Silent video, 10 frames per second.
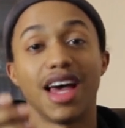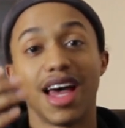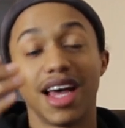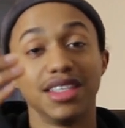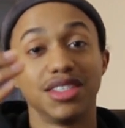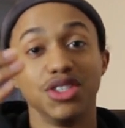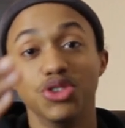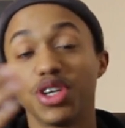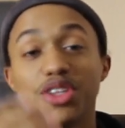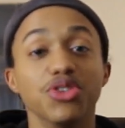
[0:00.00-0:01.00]
and
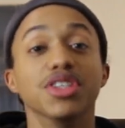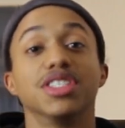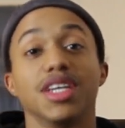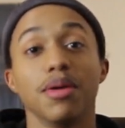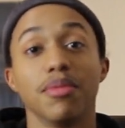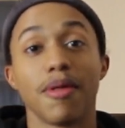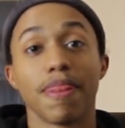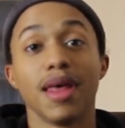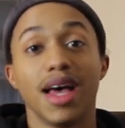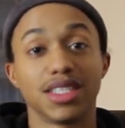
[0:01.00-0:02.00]
you can do the same
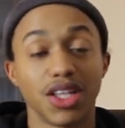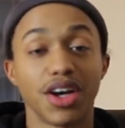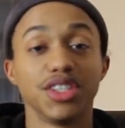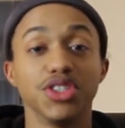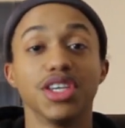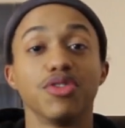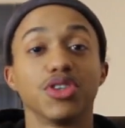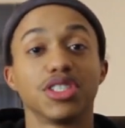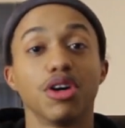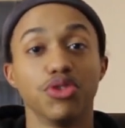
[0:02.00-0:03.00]
as long as you give
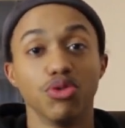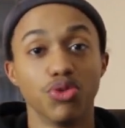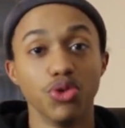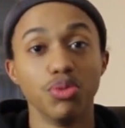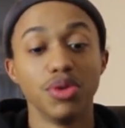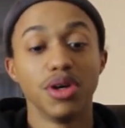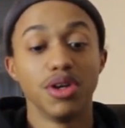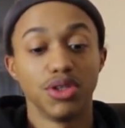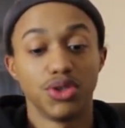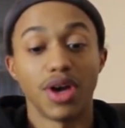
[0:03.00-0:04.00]
yourself the room
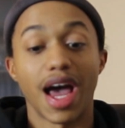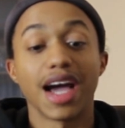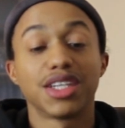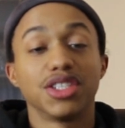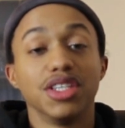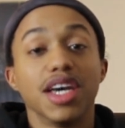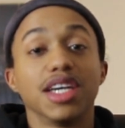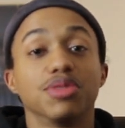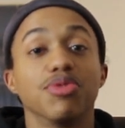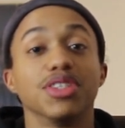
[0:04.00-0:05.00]
to actually
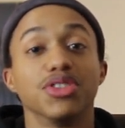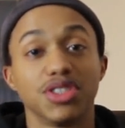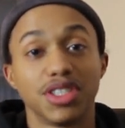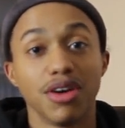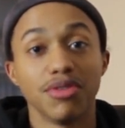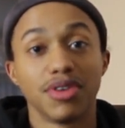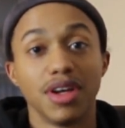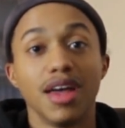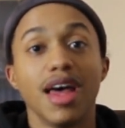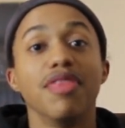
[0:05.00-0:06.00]
express yourself
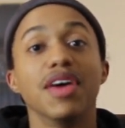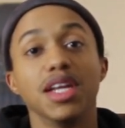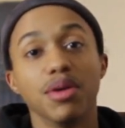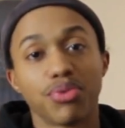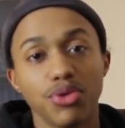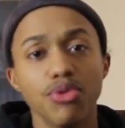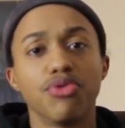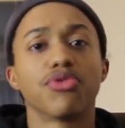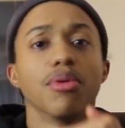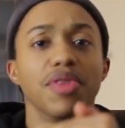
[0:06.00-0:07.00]
and then improve
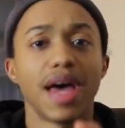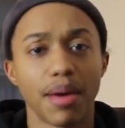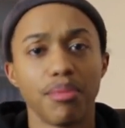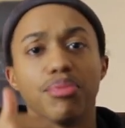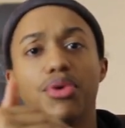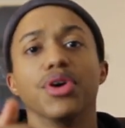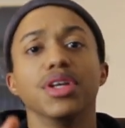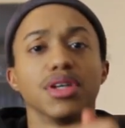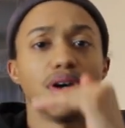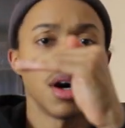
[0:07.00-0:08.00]
from that
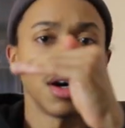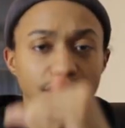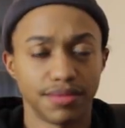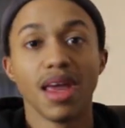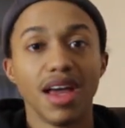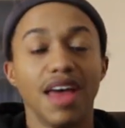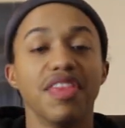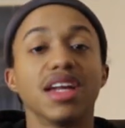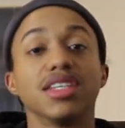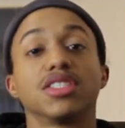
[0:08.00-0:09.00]
point on. And
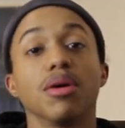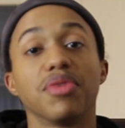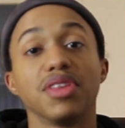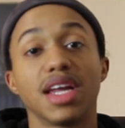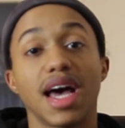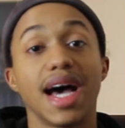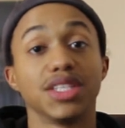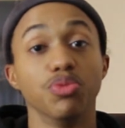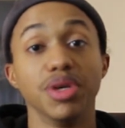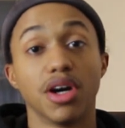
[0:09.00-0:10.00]
that is something that I
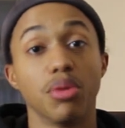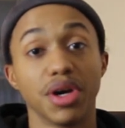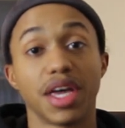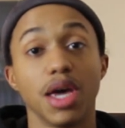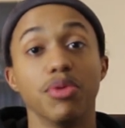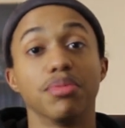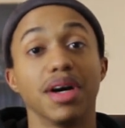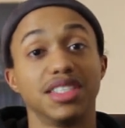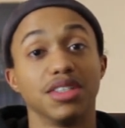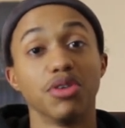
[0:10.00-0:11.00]
had to become okay with
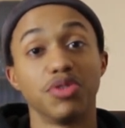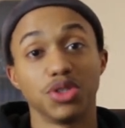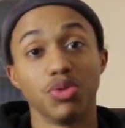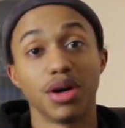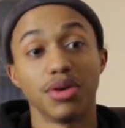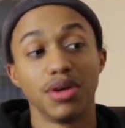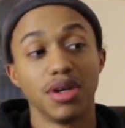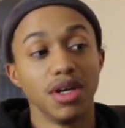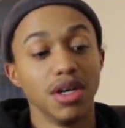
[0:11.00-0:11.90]
myself as well.